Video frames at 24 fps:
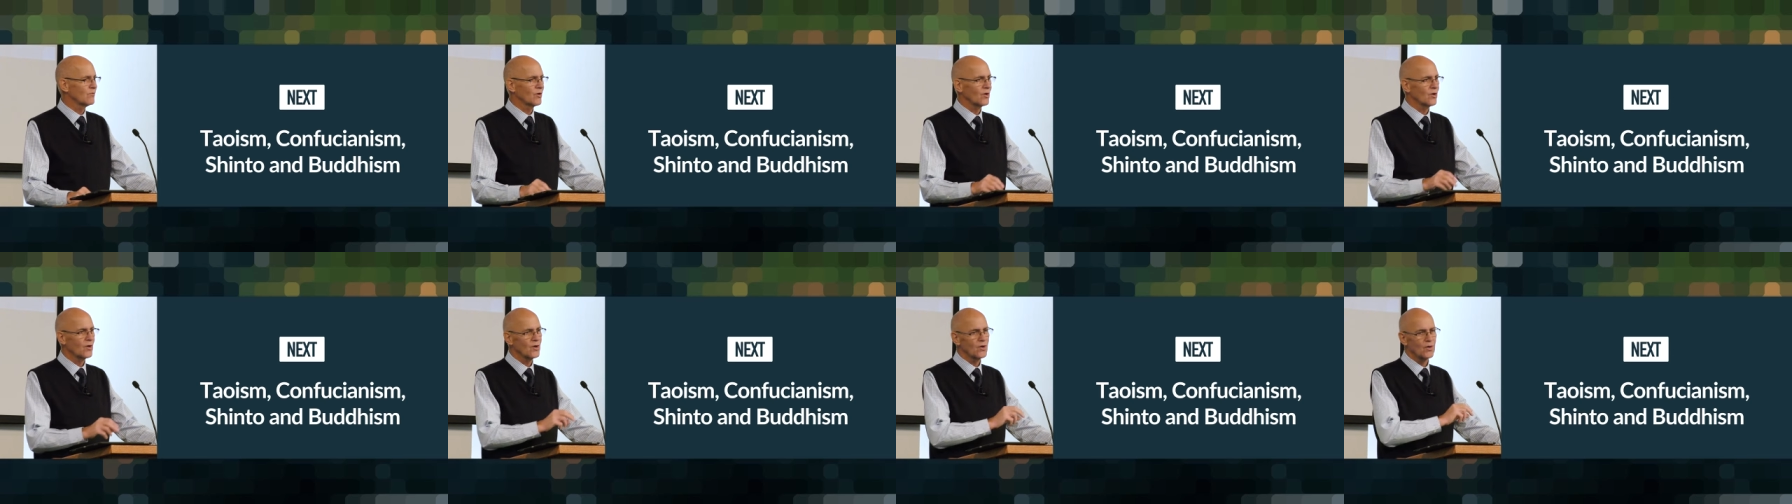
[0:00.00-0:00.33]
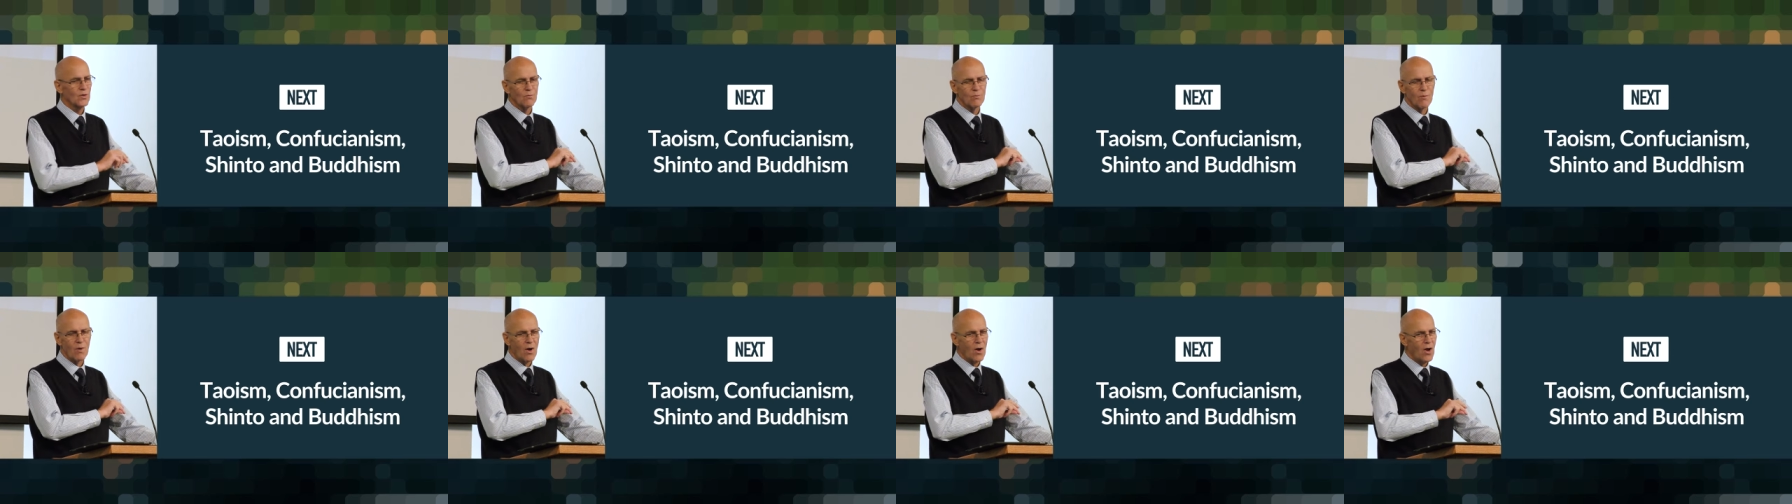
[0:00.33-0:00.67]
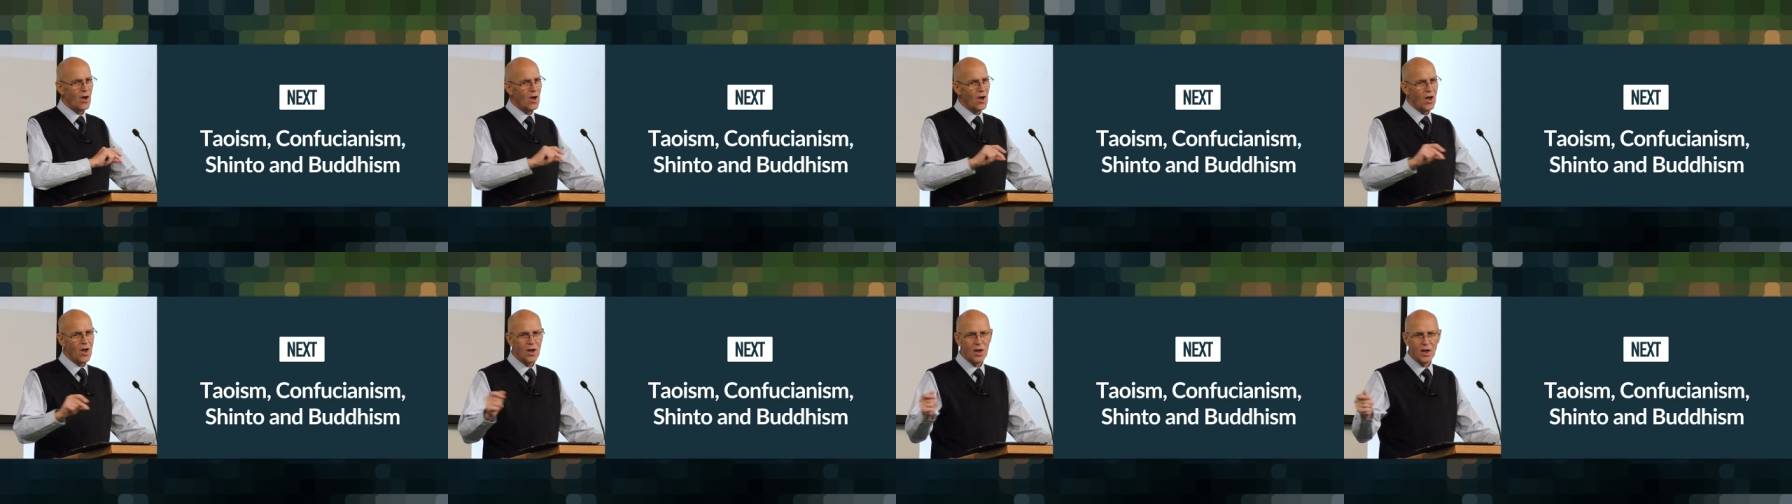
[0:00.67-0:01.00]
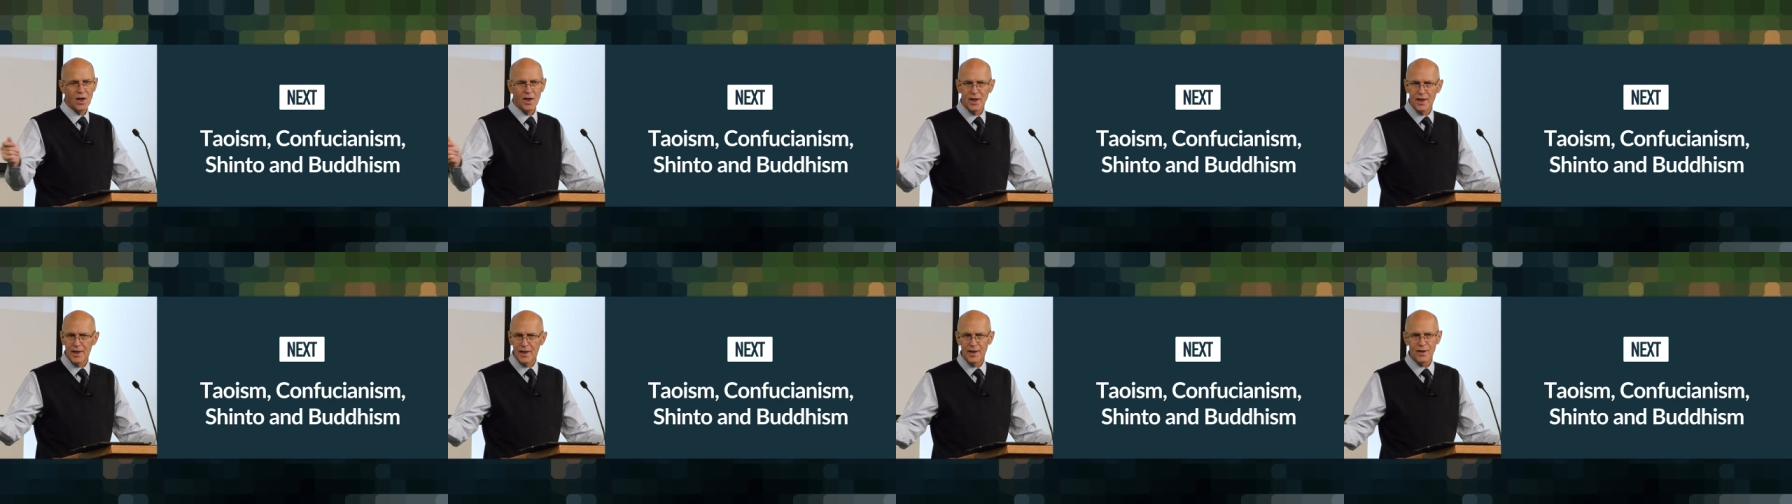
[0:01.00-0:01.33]
We're going to do them
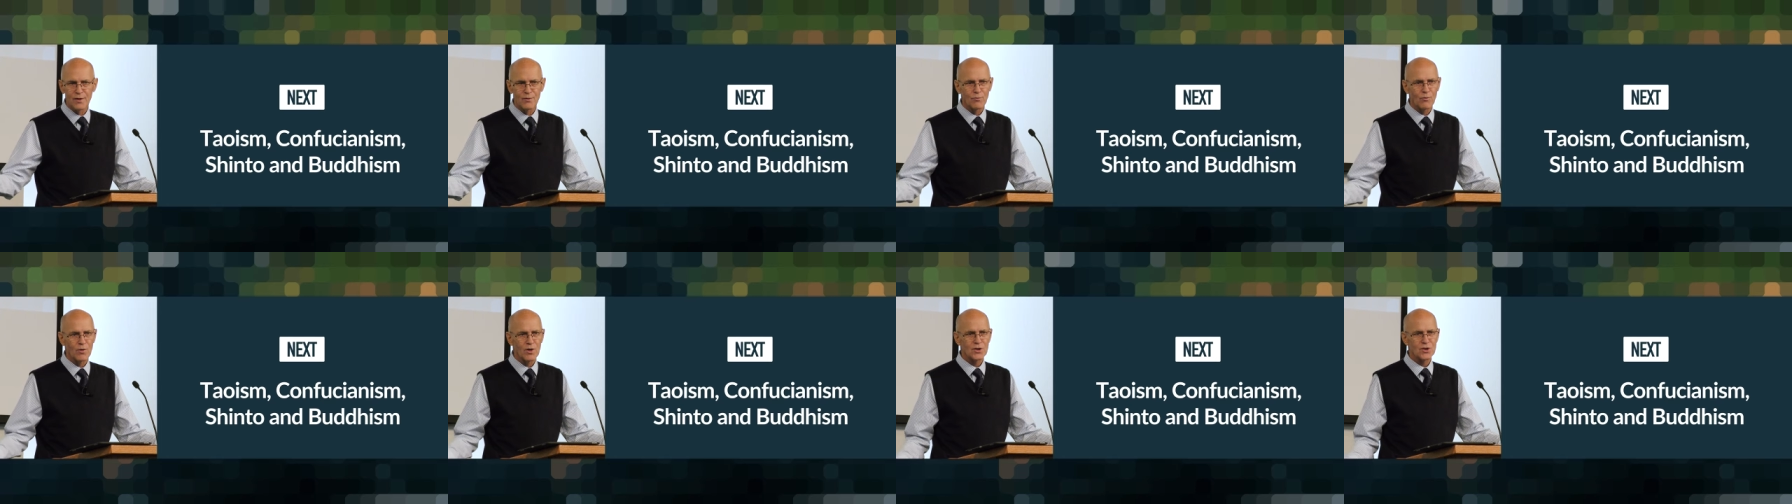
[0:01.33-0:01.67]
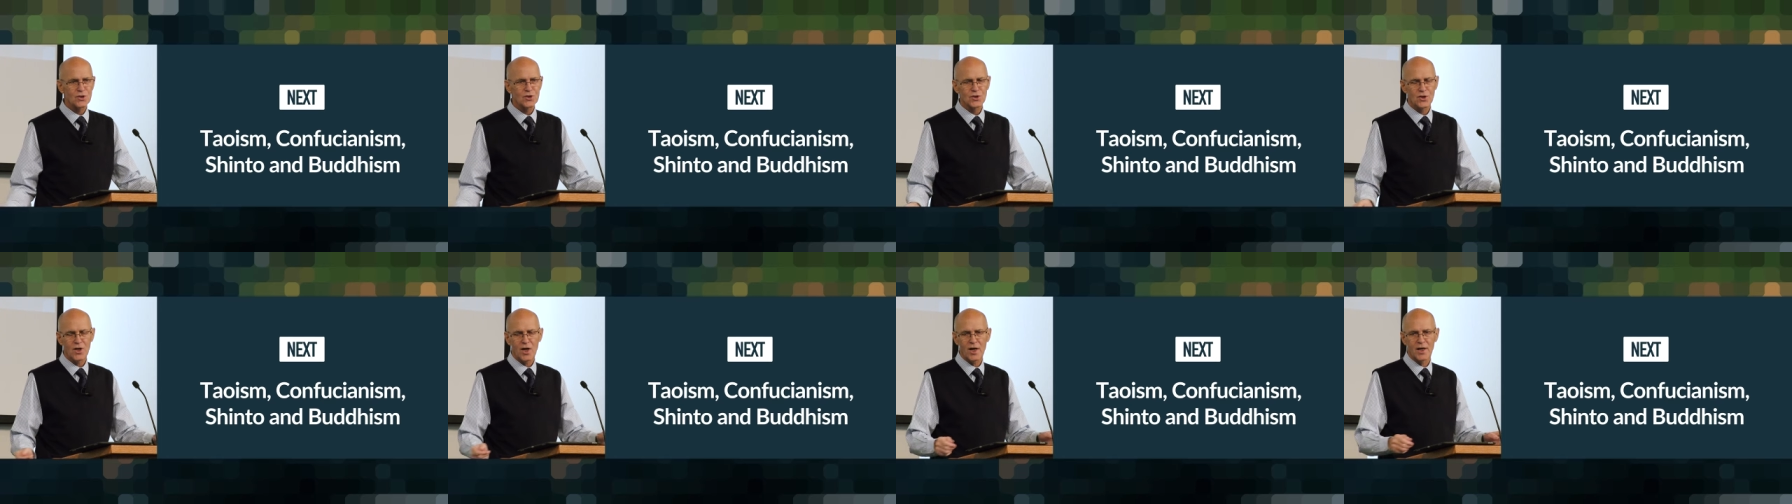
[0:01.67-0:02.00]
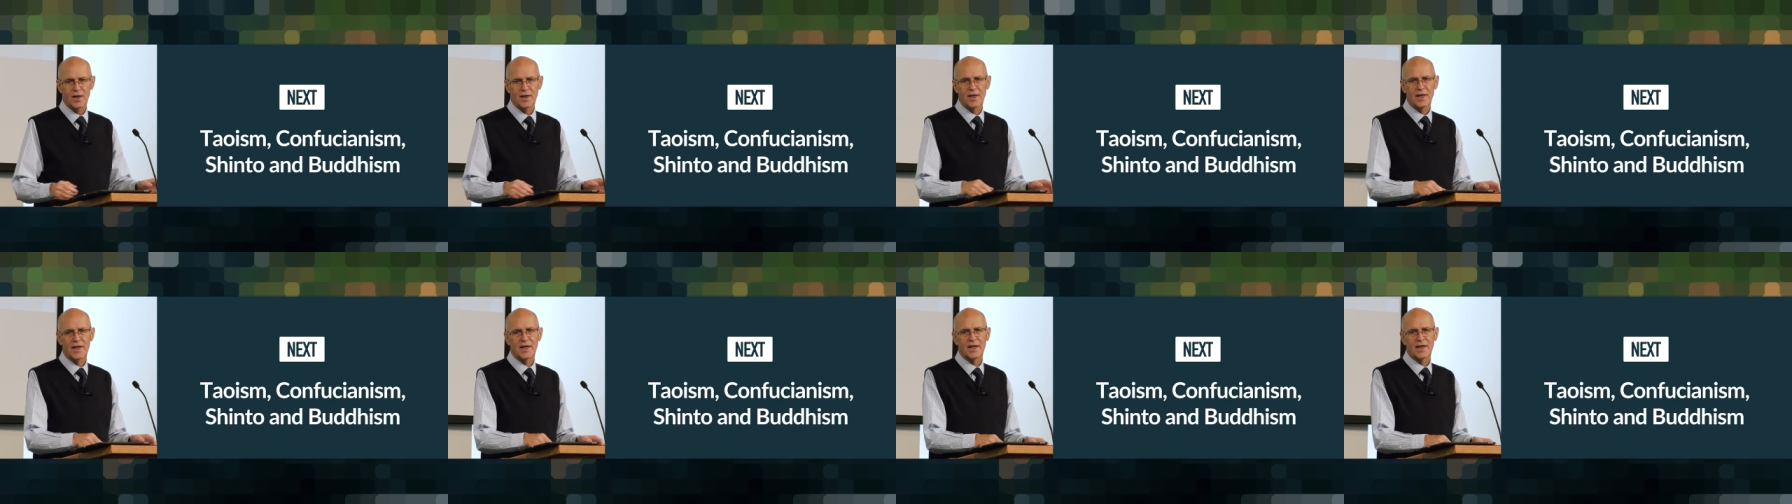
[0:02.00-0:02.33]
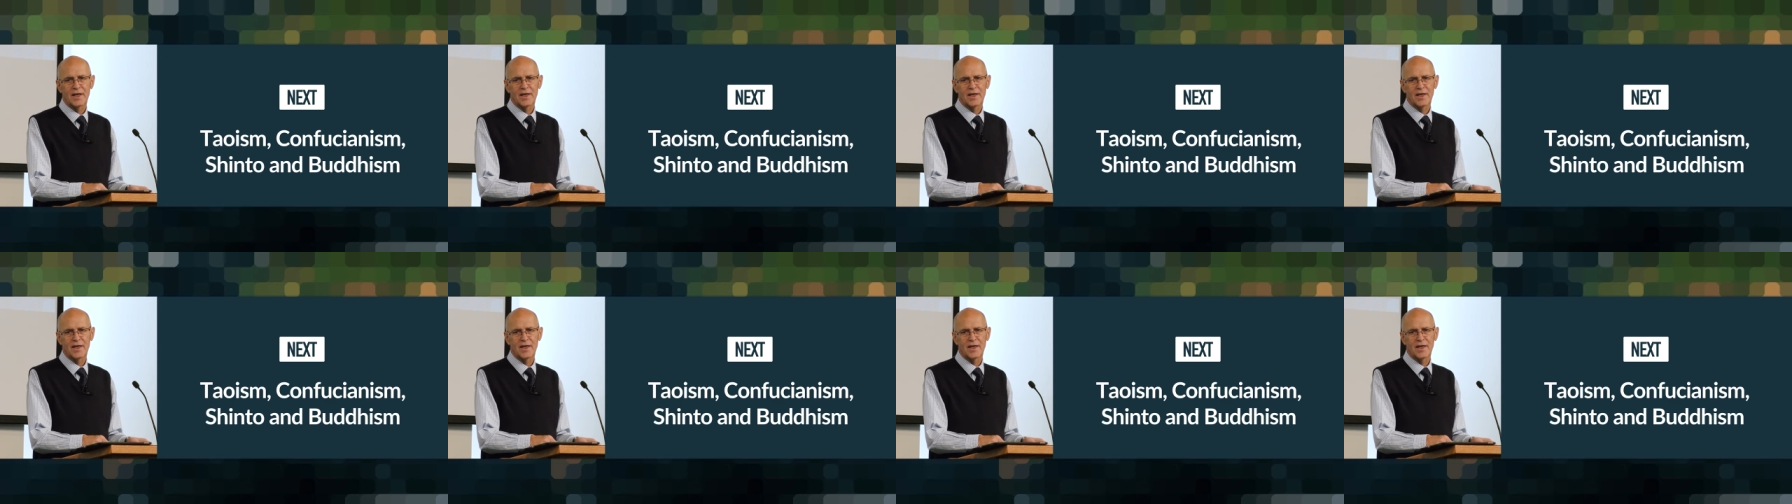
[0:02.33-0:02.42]
all in one shot